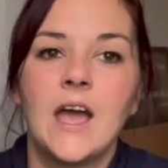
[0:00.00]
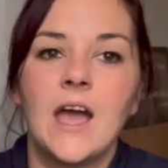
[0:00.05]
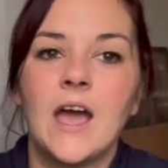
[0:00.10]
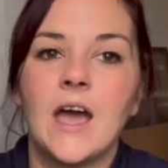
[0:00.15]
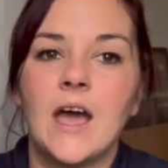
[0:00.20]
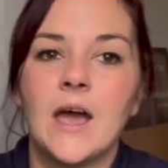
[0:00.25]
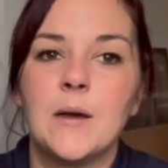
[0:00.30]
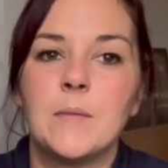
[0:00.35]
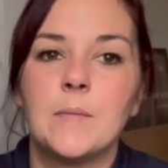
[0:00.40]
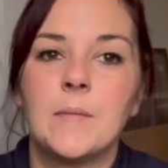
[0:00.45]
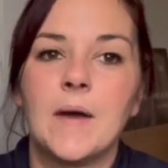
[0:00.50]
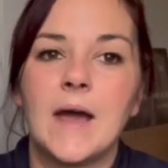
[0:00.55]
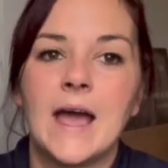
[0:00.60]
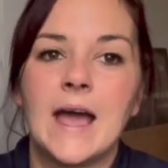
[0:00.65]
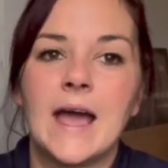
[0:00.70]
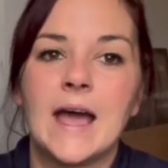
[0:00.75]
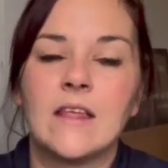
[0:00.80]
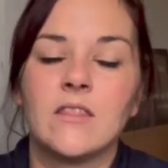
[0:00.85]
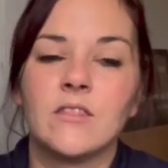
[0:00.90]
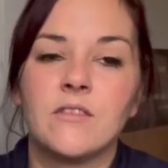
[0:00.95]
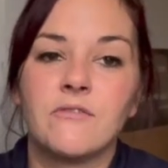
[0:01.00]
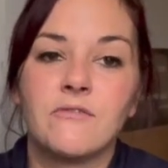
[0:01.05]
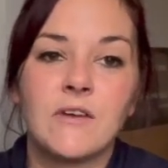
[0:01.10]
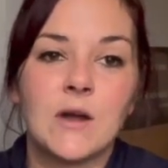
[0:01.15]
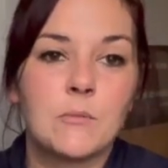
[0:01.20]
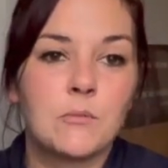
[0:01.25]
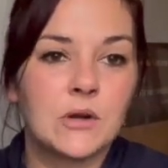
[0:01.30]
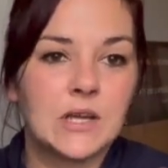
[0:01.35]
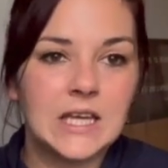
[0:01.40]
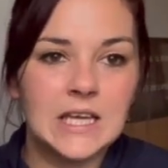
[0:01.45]
And the
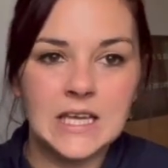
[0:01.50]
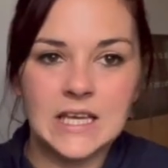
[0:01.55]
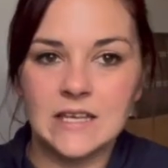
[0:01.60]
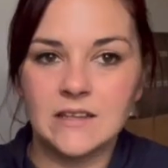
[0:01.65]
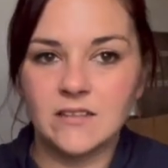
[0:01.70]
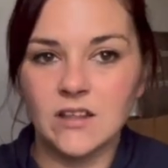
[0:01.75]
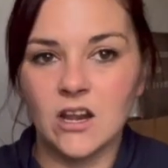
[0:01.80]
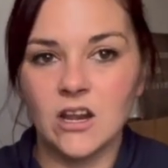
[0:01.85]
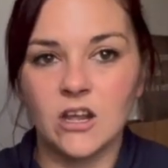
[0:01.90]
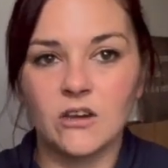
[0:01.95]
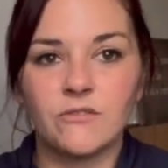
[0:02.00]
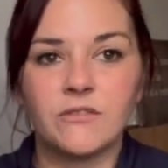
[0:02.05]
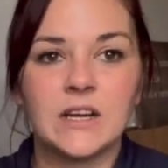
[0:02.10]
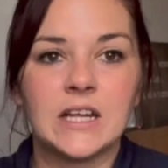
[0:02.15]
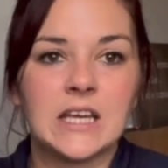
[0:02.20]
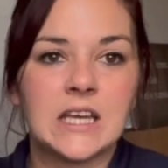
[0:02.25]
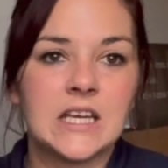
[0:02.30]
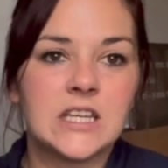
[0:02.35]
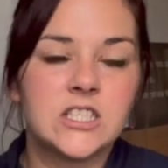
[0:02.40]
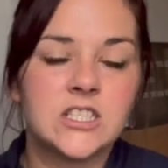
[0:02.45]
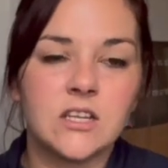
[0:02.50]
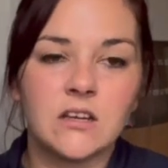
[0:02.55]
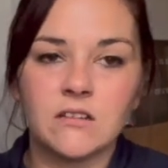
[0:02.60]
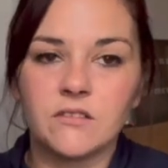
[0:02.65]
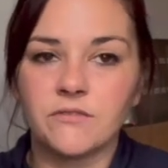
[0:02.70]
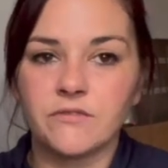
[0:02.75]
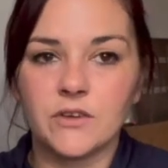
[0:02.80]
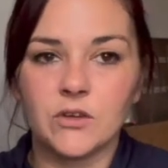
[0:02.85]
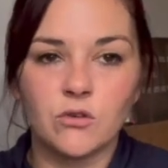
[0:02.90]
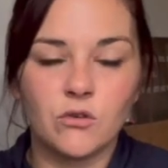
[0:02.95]
fabric is lovely. It does
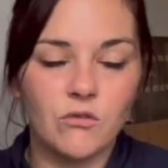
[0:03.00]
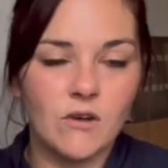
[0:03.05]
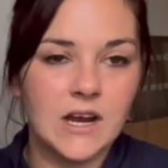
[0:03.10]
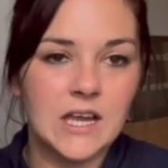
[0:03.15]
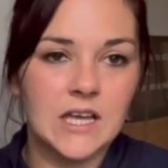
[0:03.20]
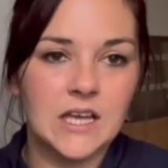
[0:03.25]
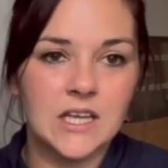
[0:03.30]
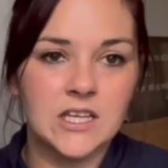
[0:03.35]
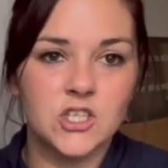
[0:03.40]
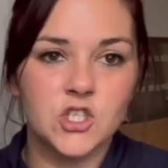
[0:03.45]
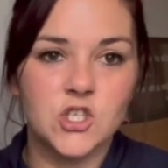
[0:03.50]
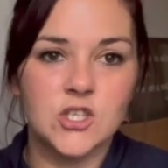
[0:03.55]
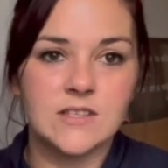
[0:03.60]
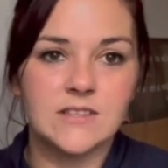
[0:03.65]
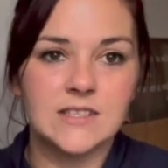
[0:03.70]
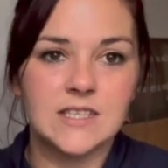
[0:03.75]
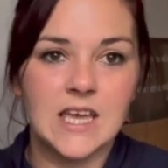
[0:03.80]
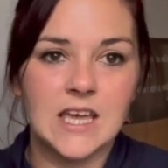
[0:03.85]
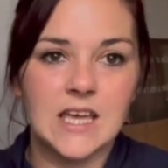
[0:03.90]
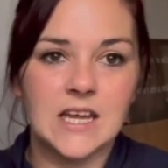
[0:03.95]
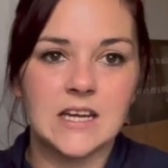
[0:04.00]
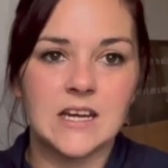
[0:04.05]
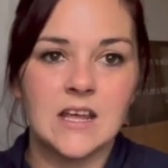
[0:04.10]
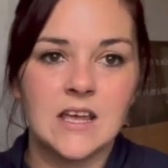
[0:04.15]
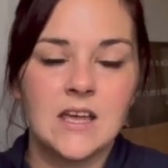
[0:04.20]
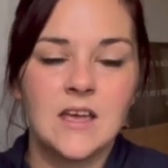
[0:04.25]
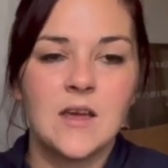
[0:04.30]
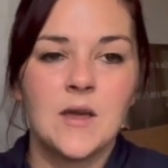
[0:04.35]
feel great against your skin.